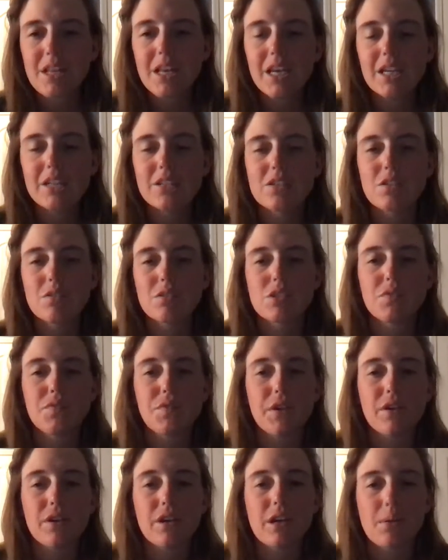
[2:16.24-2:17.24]
And so it's
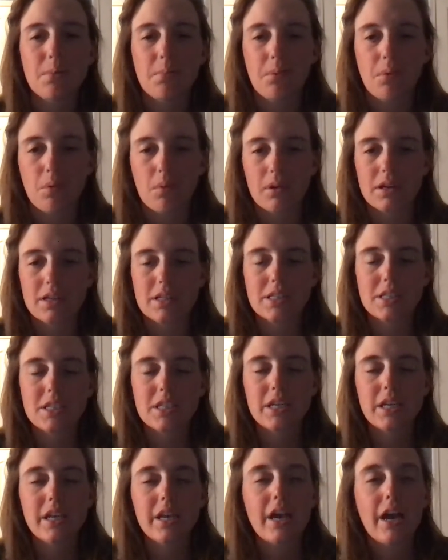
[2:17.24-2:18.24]
very important
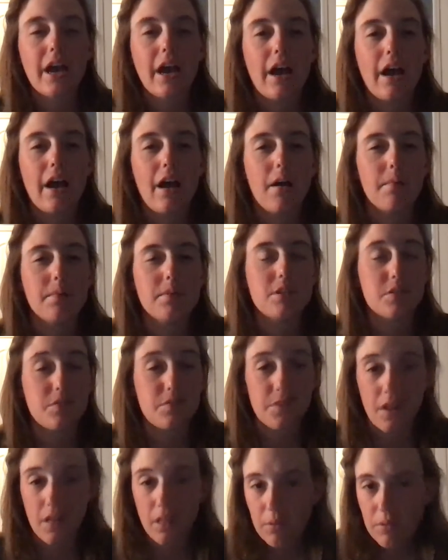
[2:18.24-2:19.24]
to
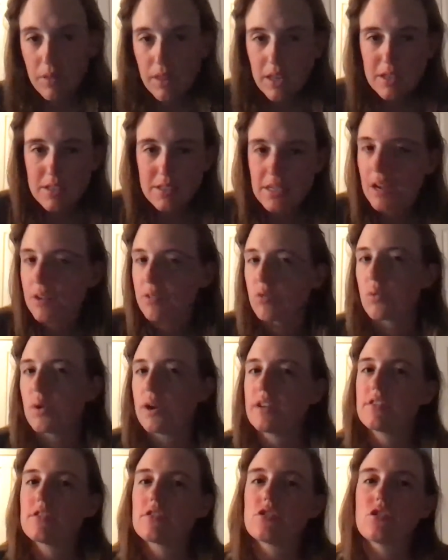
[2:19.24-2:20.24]
follow these. Now,
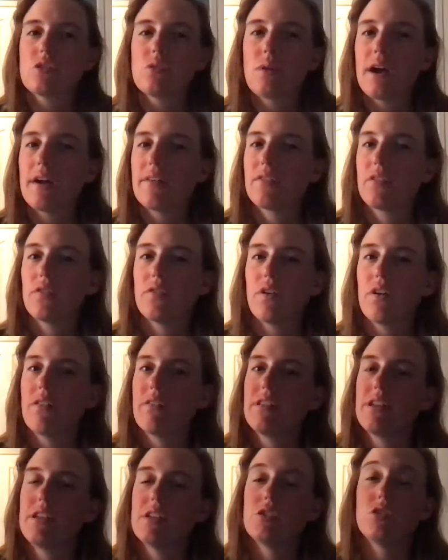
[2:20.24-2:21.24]
directors don't have to follow
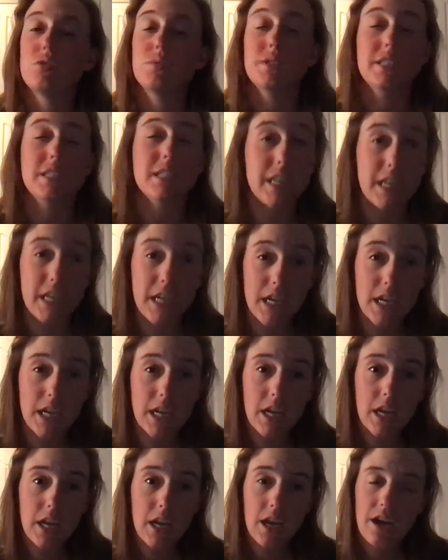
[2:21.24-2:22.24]
these to a
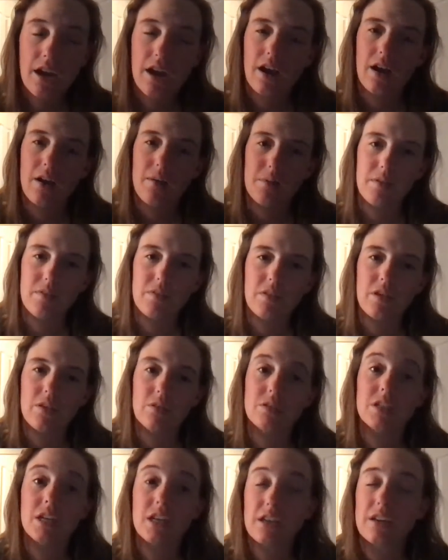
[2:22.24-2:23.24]
T, even though
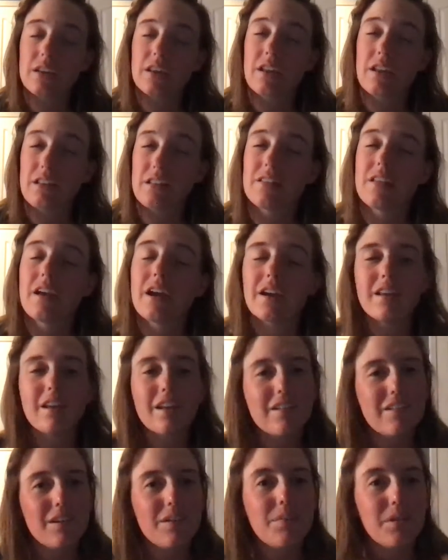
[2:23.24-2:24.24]

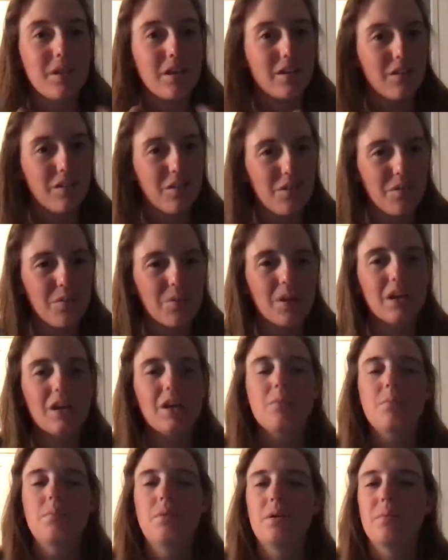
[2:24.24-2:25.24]
technically they do.
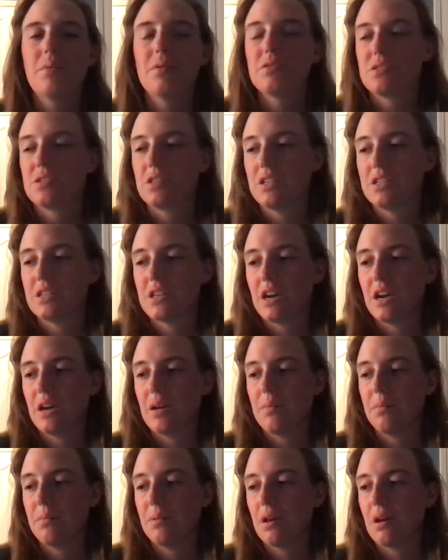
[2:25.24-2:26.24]
But most of the
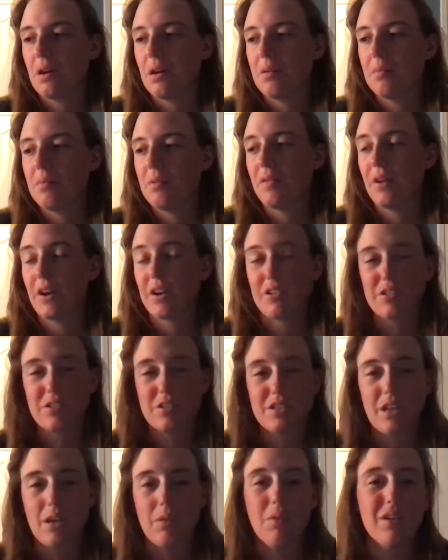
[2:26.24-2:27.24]
time, if
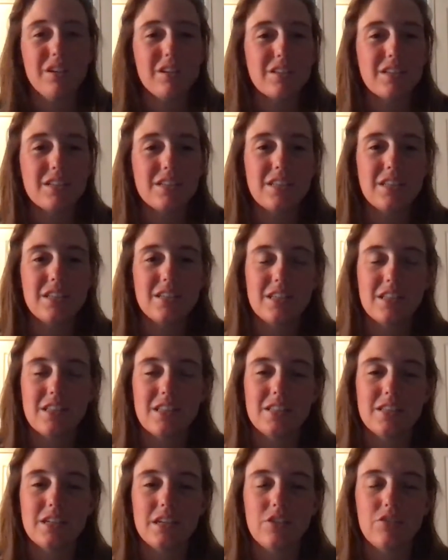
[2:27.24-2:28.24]
actors say, well, it says this in
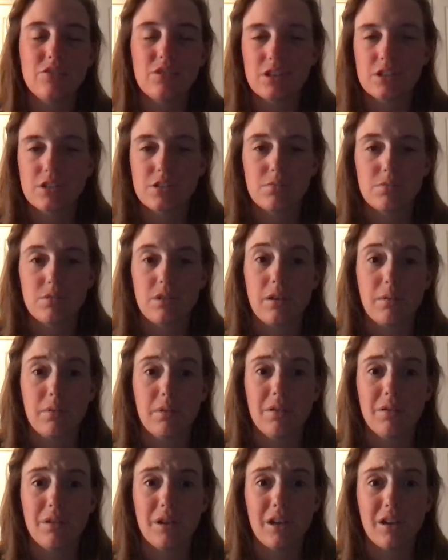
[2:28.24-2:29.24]
the stage direction, we're like, we
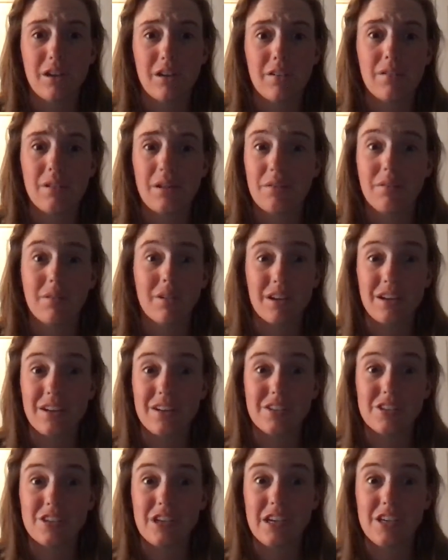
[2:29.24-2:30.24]
don't care. Like, we're going
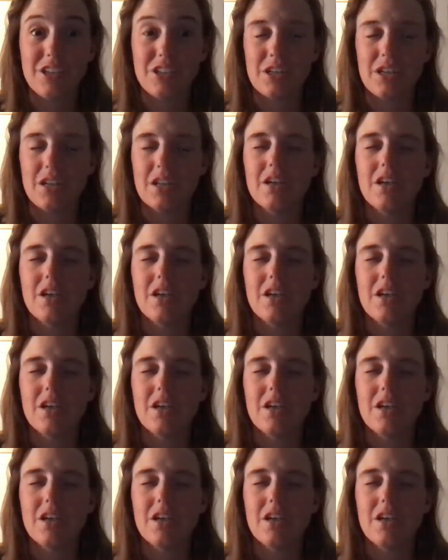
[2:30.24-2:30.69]
to change it.